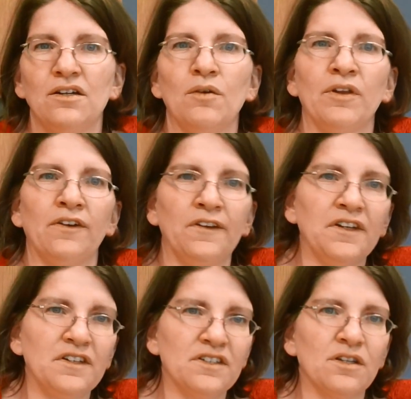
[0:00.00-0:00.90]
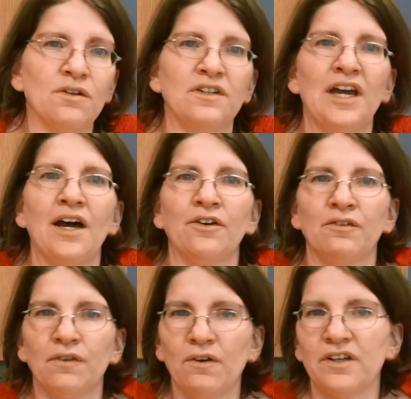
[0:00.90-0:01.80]
whether you need to slow down or
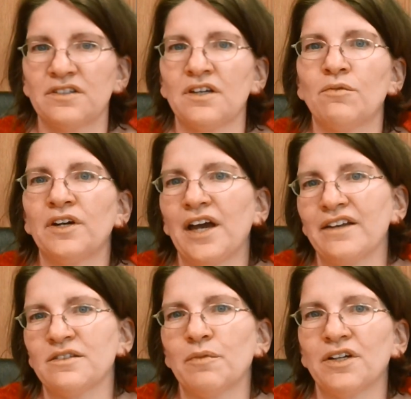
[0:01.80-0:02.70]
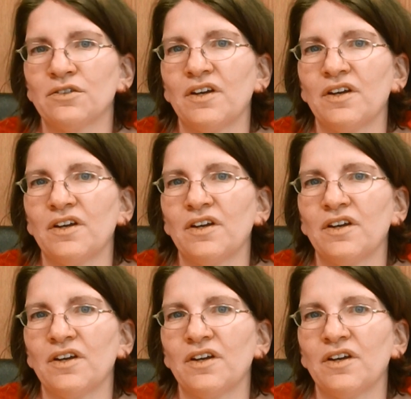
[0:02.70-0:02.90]
focus on one aspect.